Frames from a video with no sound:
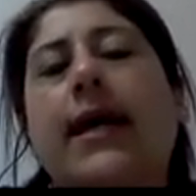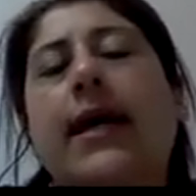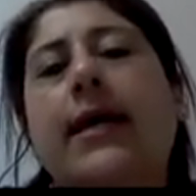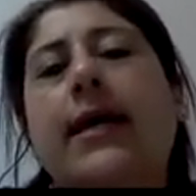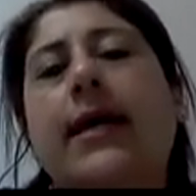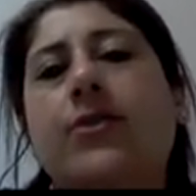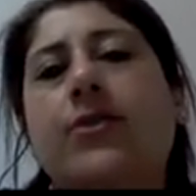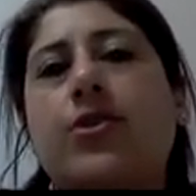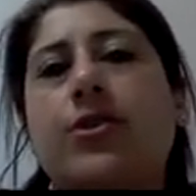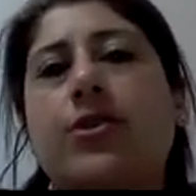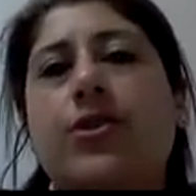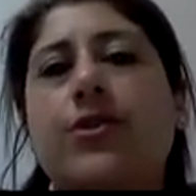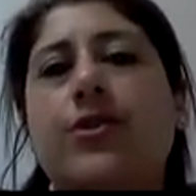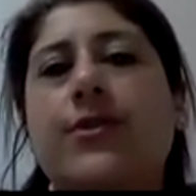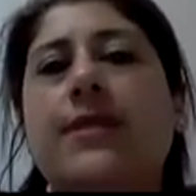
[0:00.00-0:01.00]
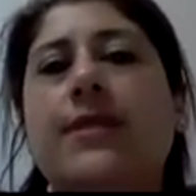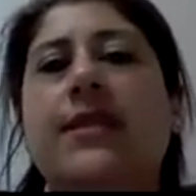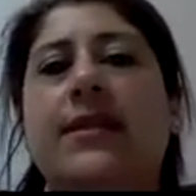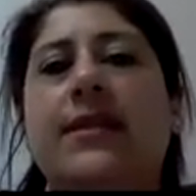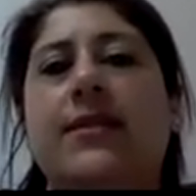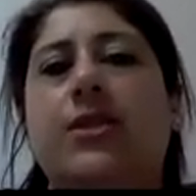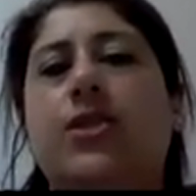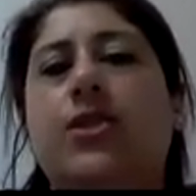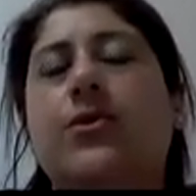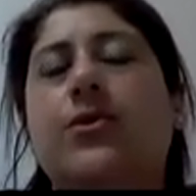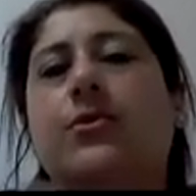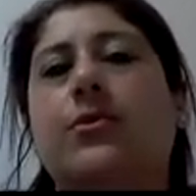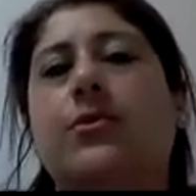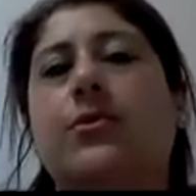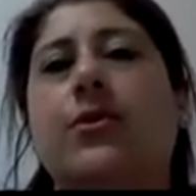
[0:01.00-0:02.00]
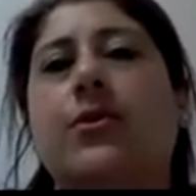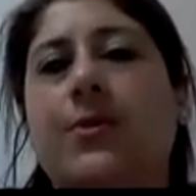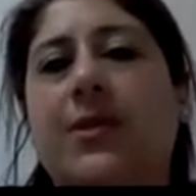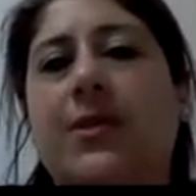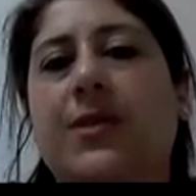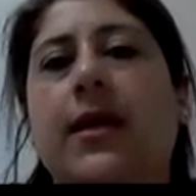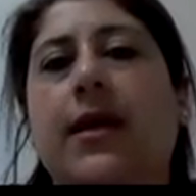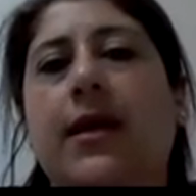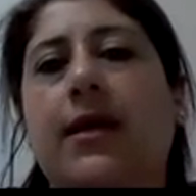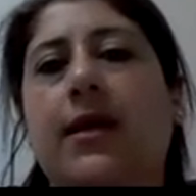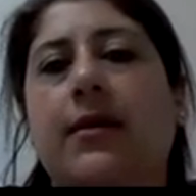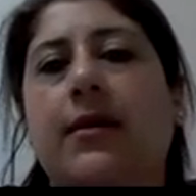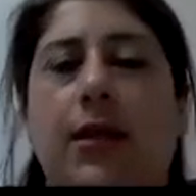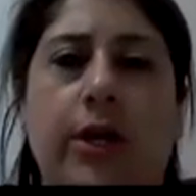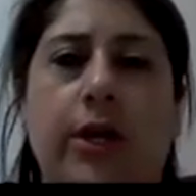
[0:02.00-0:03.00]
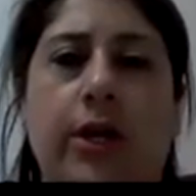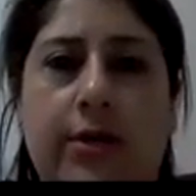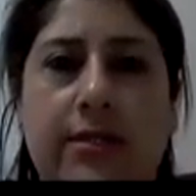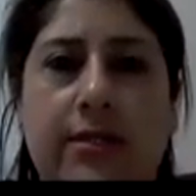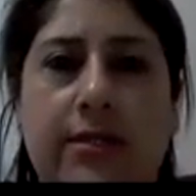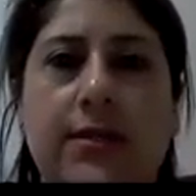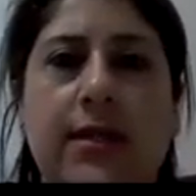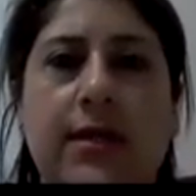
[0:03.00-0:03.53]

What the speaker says: he introduces us to QC Lawrence,